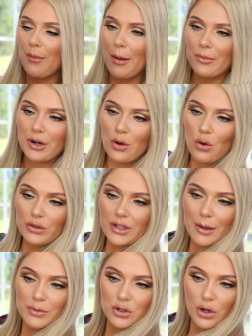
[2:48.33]
I'm gonna hold
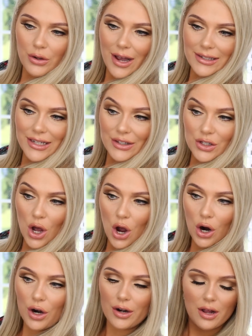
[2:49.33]
it up to show you guys. It's a
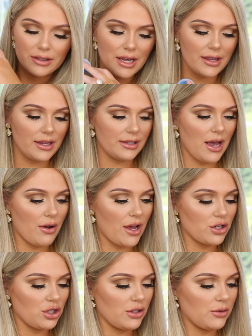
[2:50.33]
heart. I'll take these out
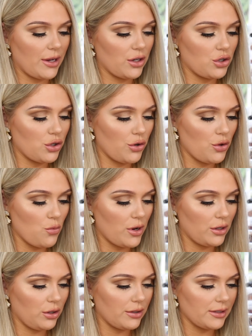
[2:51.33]
actually so I can show you
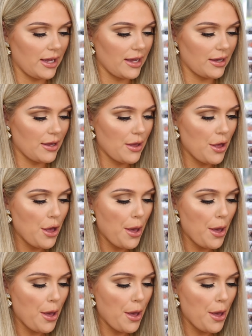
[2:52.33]
what it looks like.